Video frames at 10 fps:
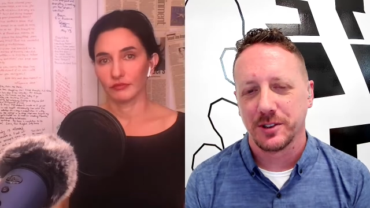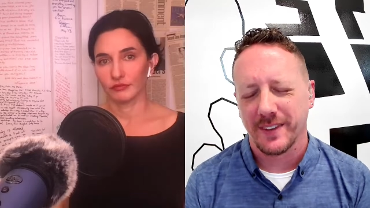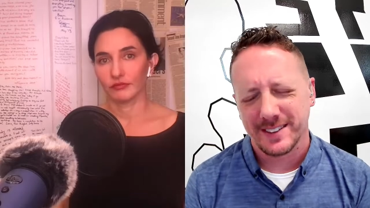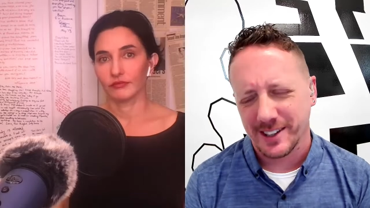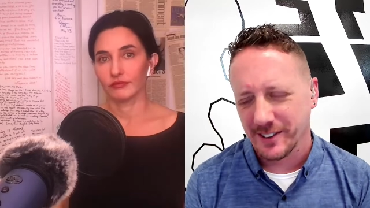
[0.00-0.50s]

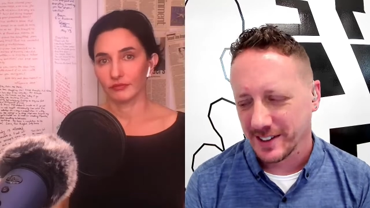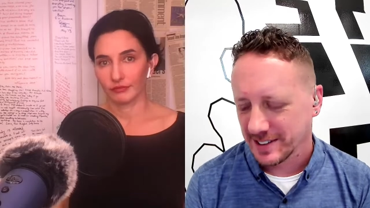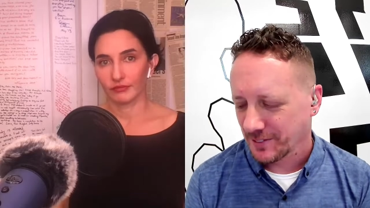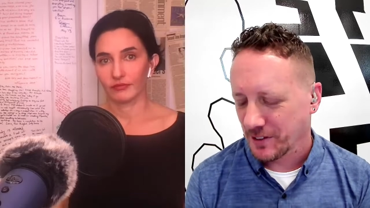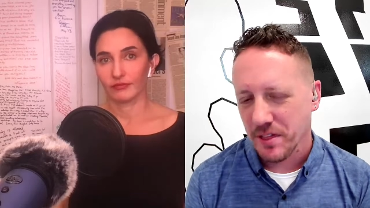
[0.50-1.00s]
Speaker 1: that's interesting
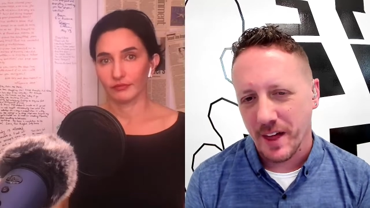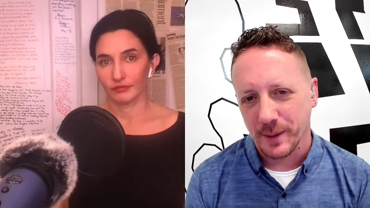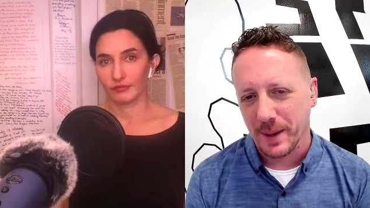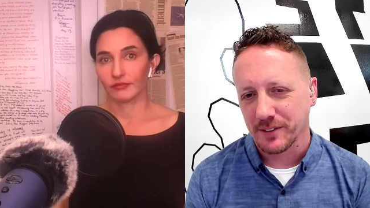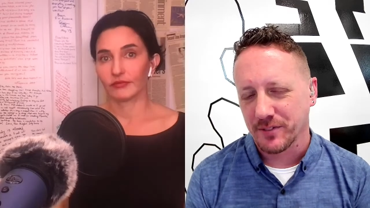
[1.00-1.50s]
i've never thought
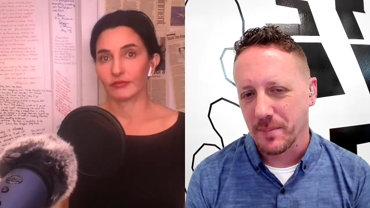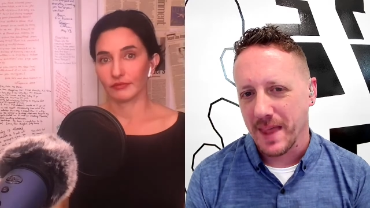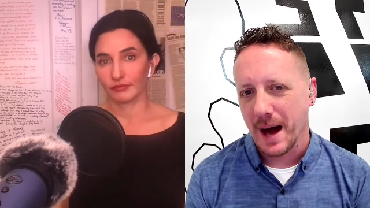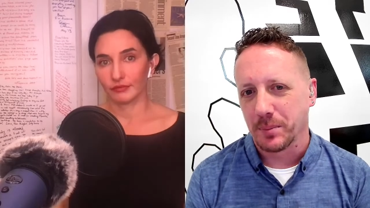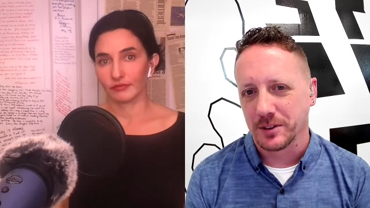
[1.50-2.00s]
about it from
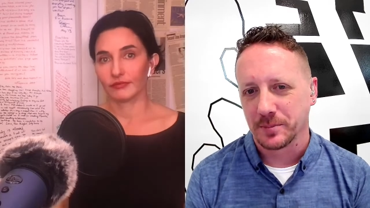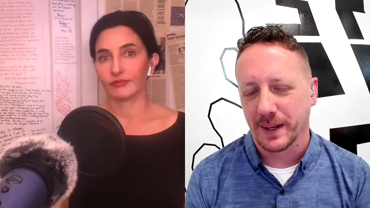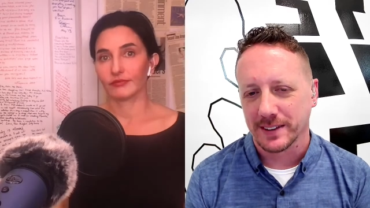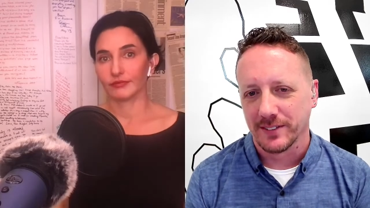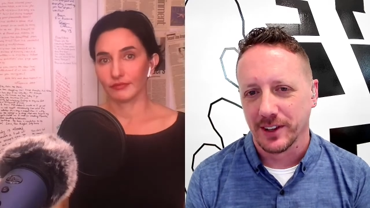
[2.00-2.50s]
that
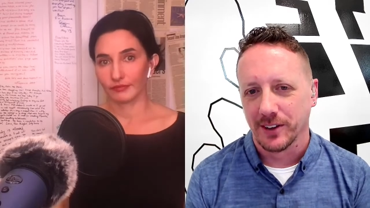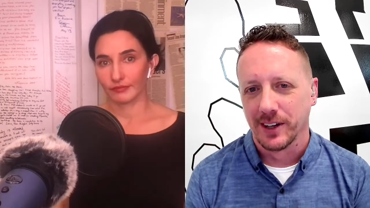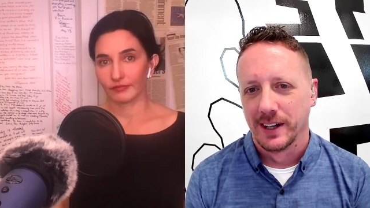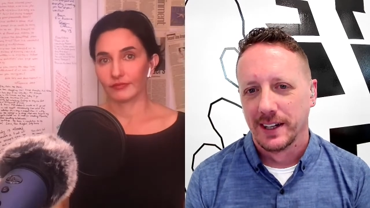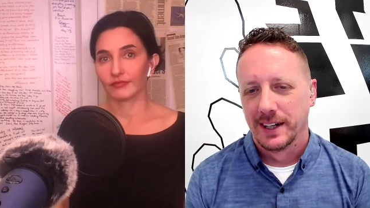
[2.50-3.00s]
perspective though
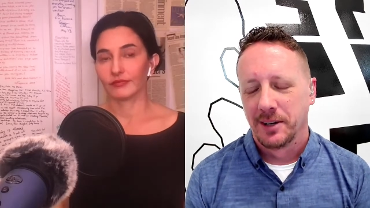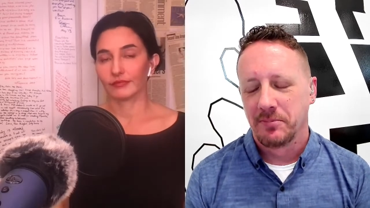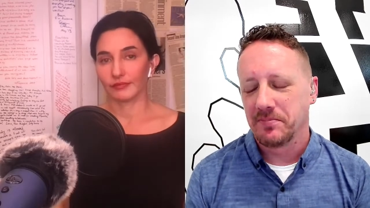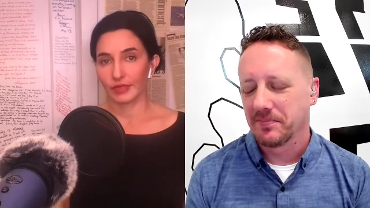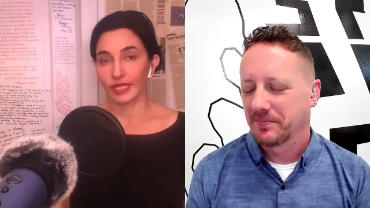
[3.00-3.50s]

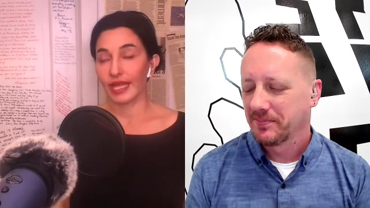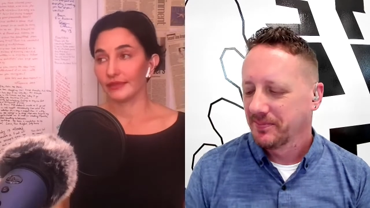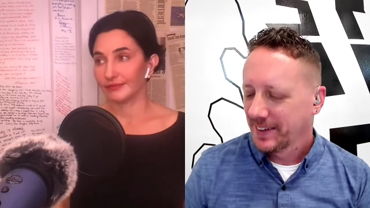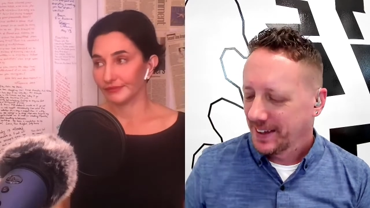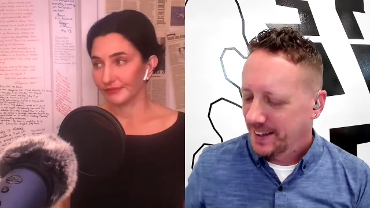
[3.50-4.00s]
Speaker 2: hmm.
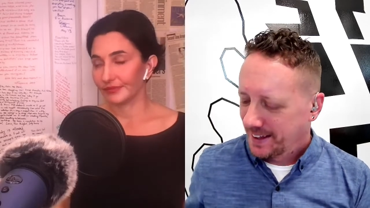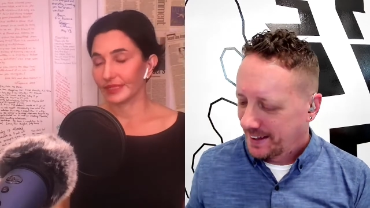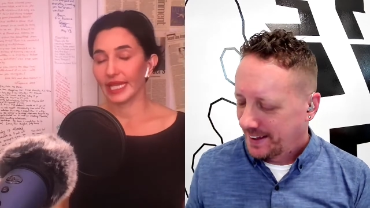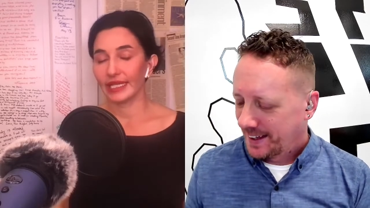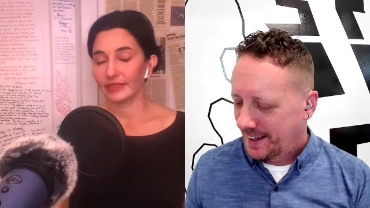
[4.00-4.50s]
yeah
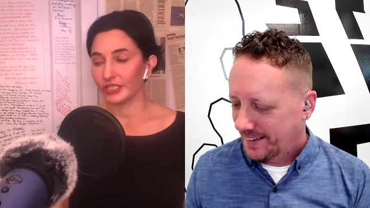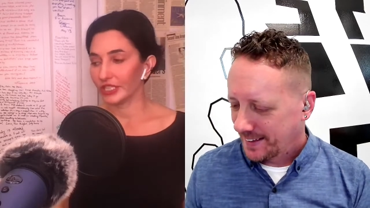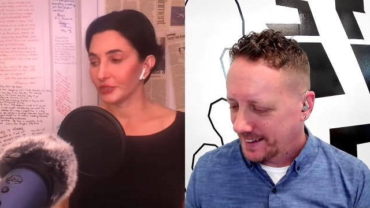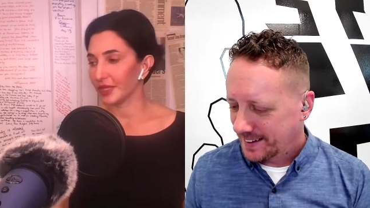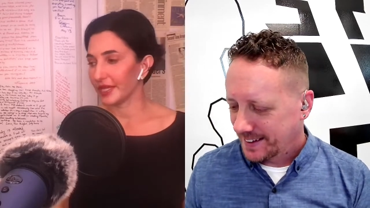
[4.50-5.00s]
katie
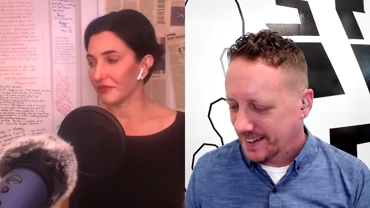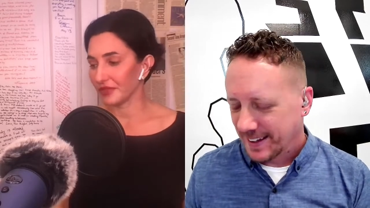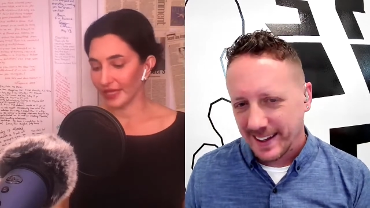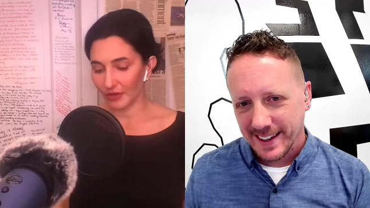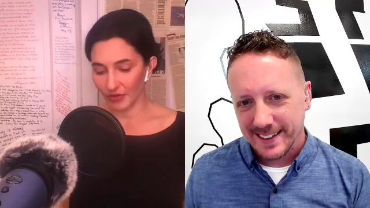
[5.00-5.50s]
changed yeah. my
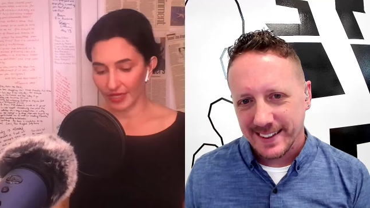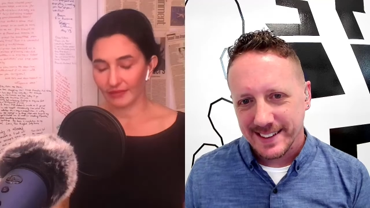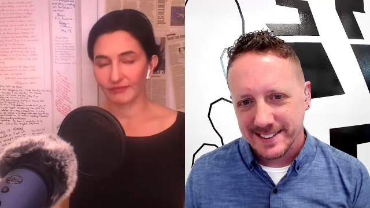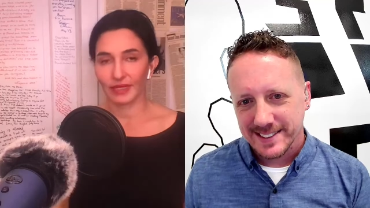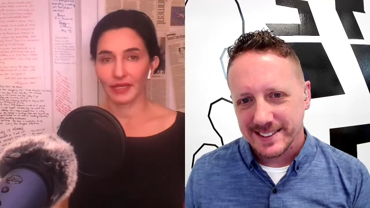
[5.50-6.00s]
life in that way
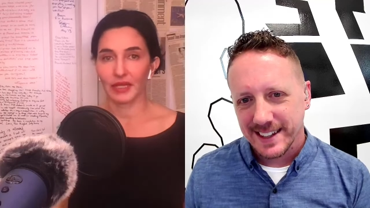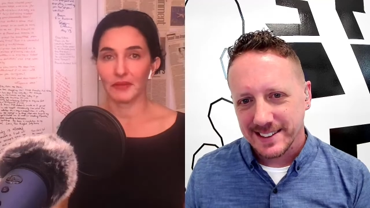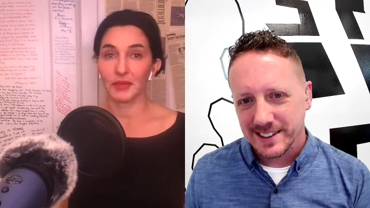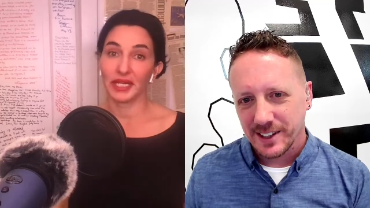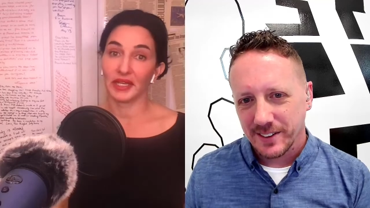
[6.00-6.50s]
that's, and, that's
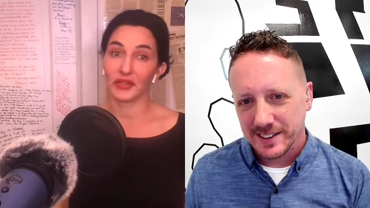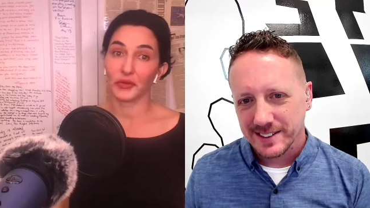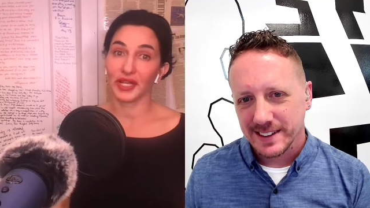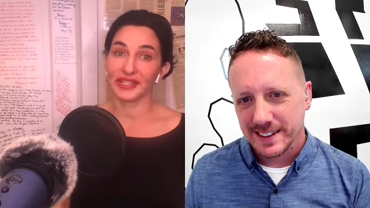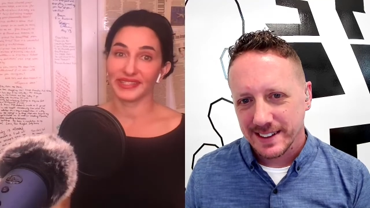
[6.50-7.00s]
and many
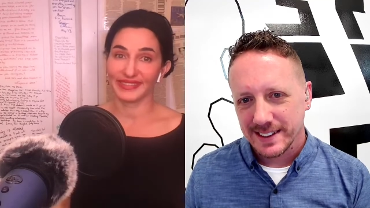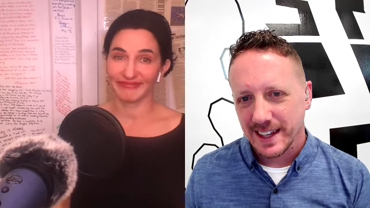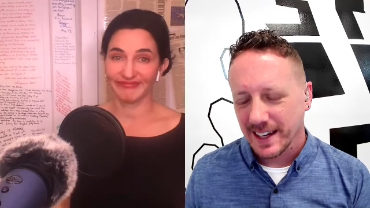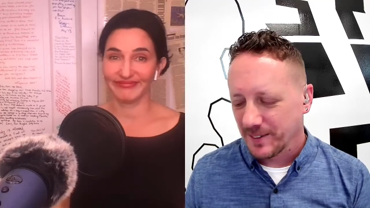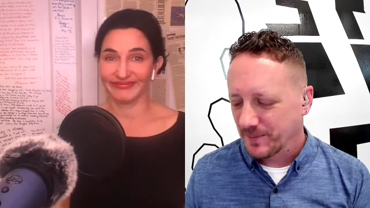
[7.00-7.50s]
other ways yeah